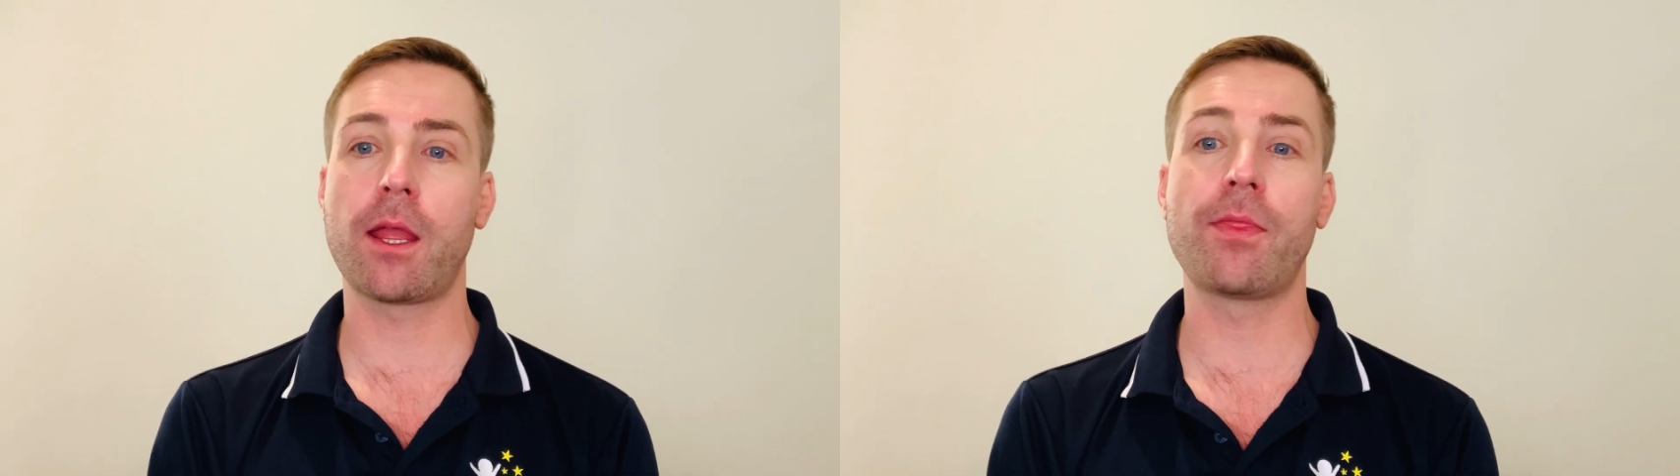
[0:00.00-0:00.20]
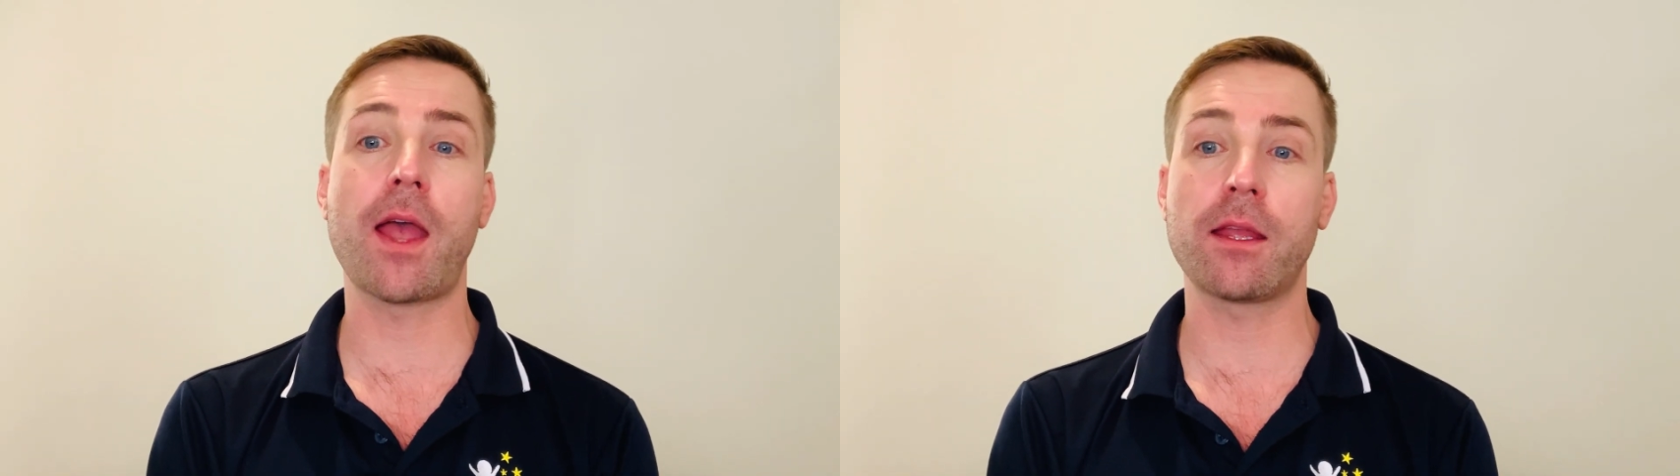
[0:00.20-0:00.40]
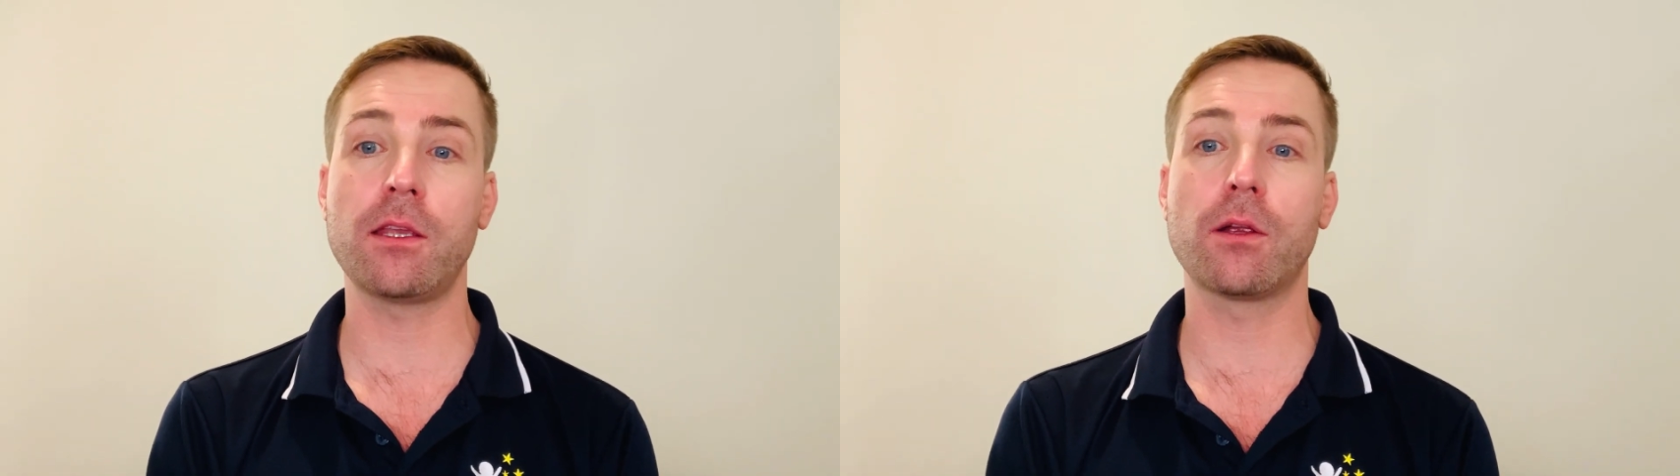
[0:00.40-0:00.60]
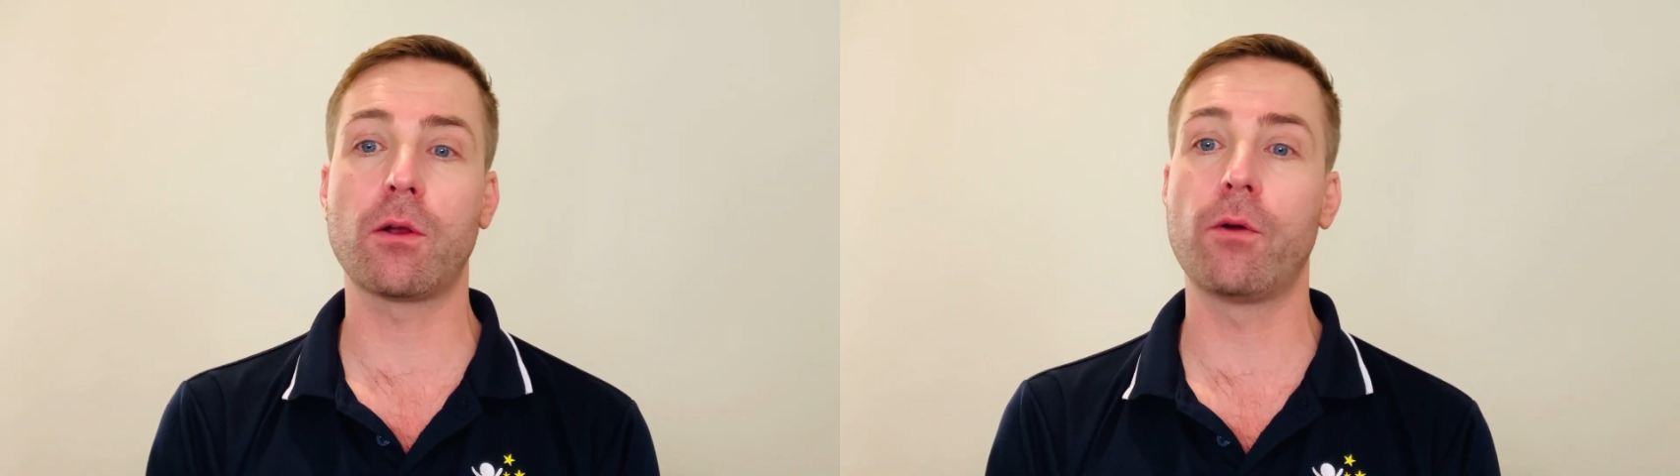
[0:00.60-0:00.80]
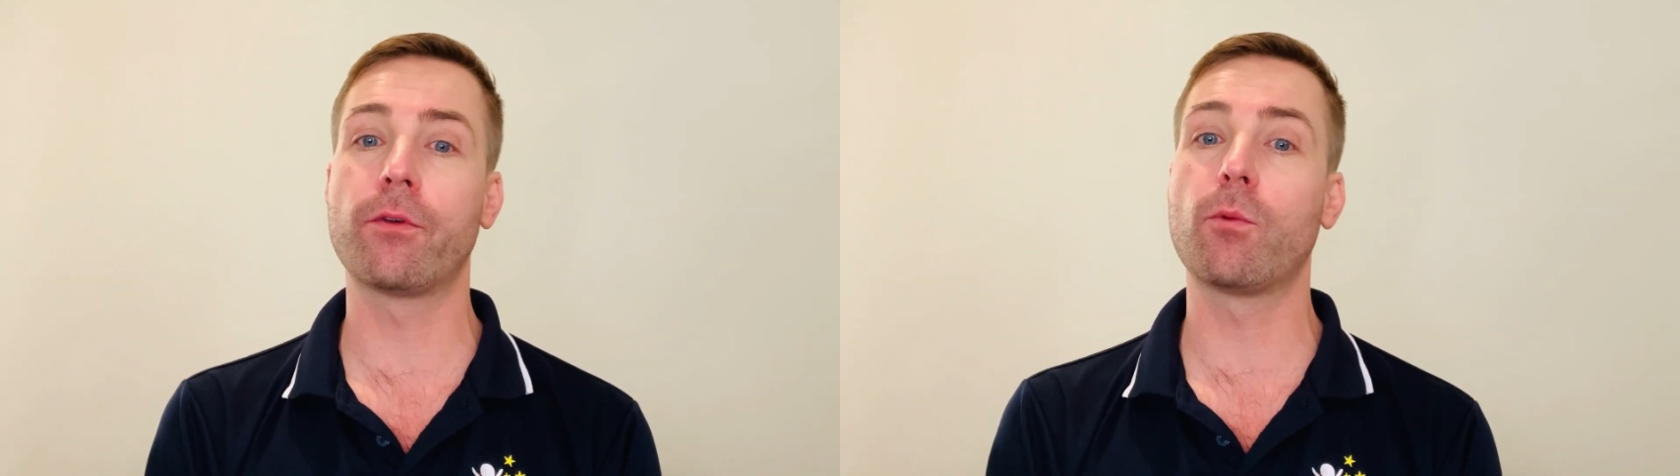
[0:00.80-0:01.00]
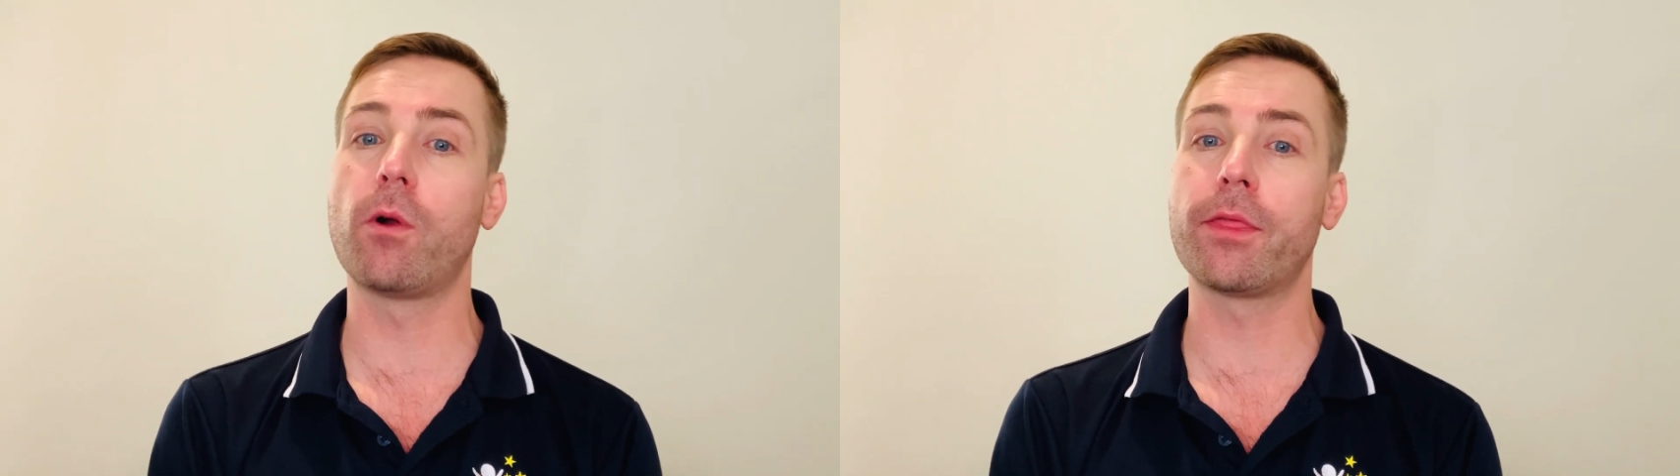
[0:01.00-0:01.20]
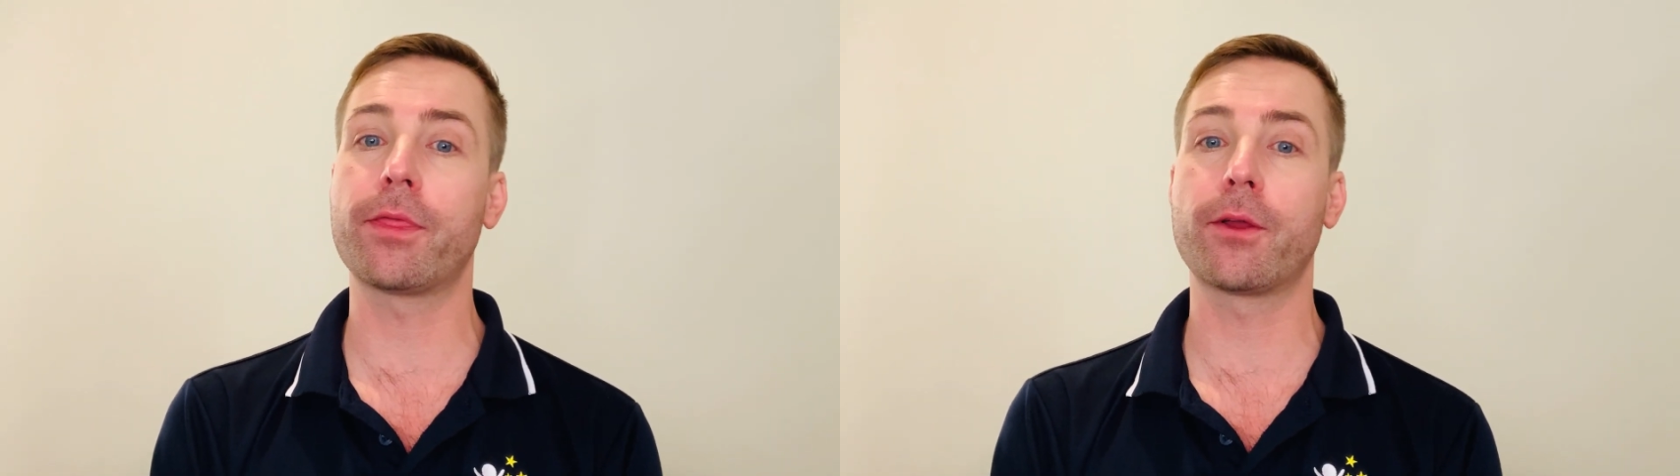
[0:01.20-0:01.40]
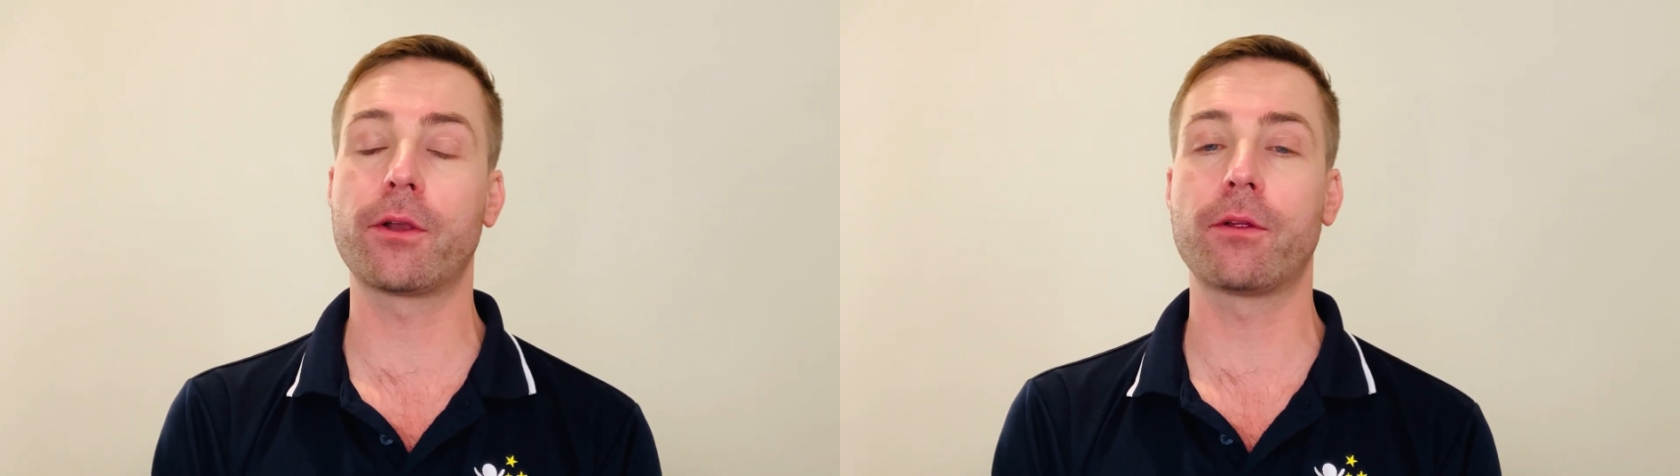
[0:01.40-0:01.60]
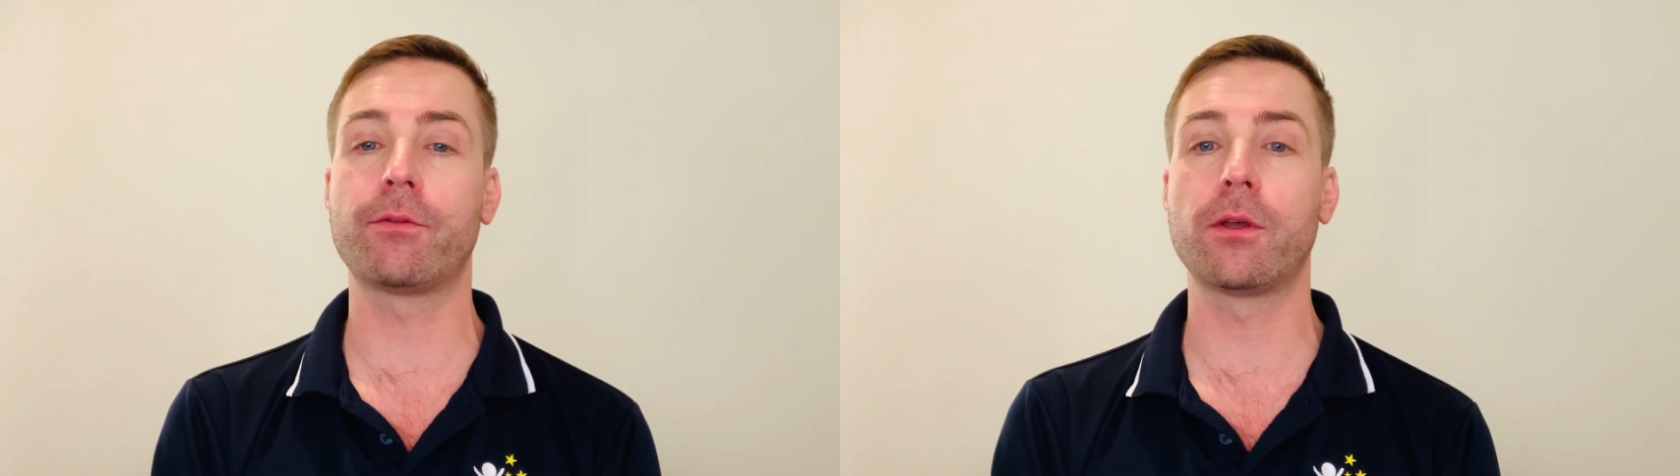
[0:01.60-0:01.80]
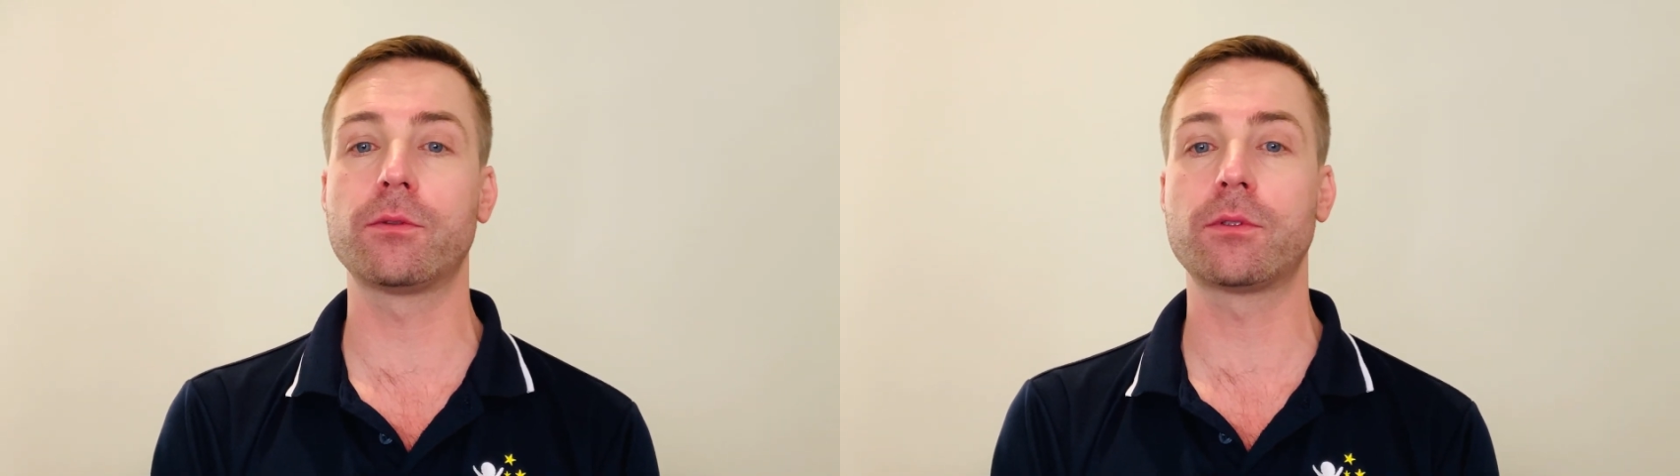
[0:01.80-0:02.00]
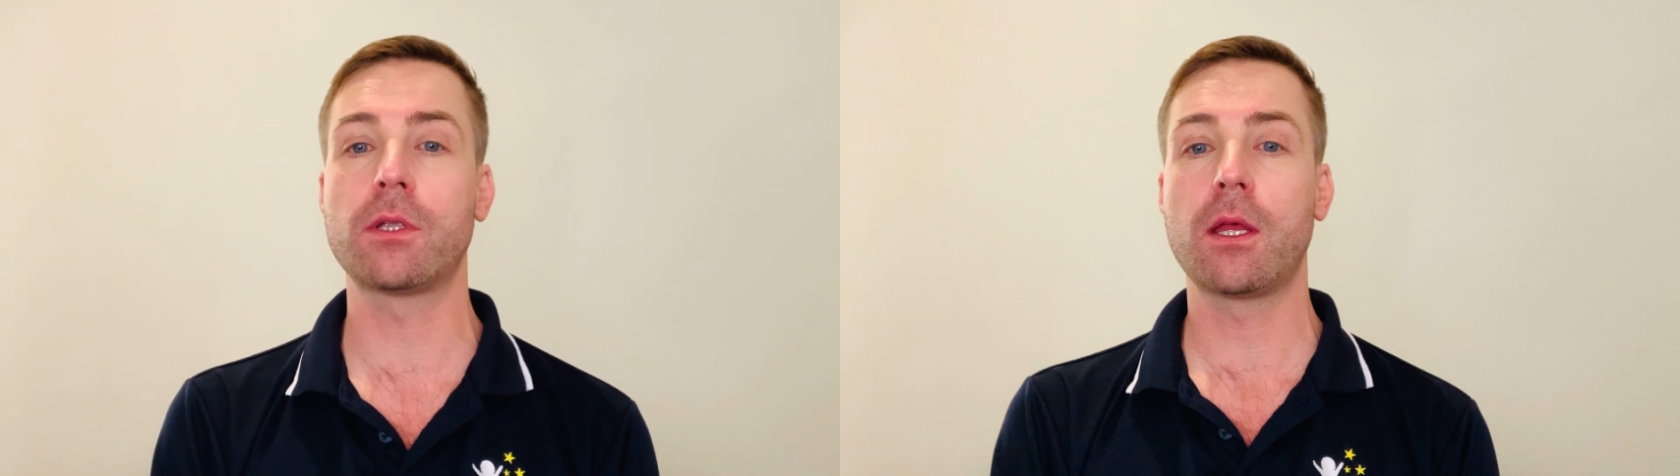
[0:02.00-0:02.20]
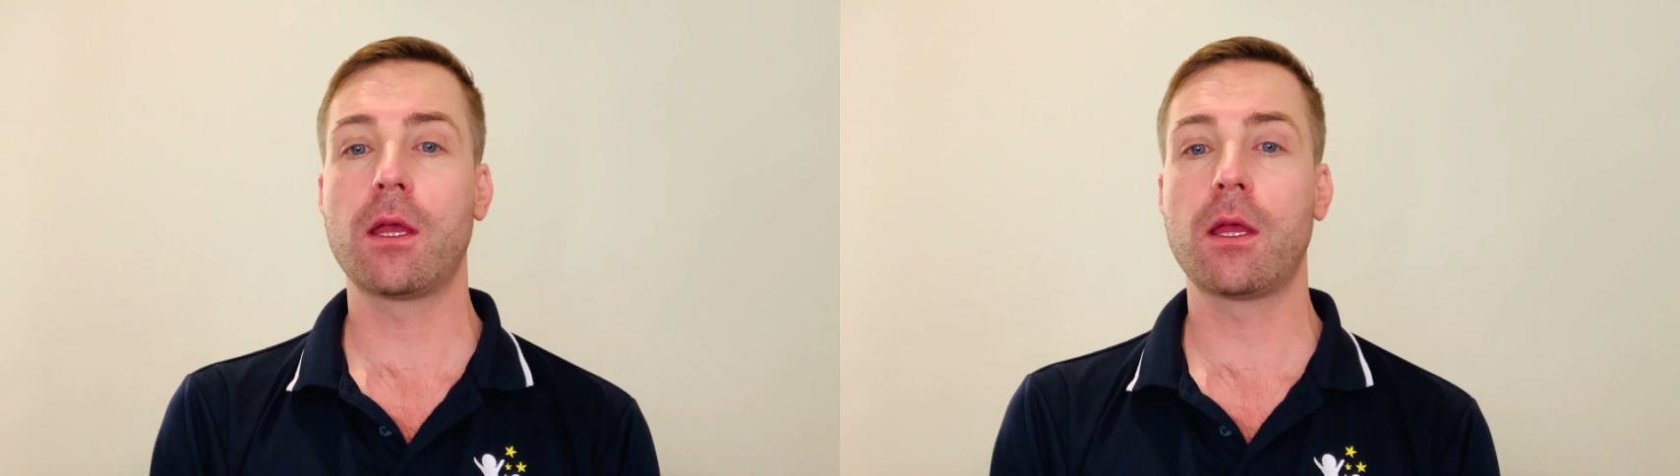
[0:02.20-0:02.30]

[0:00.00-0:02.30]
And that year, over 1/3 of those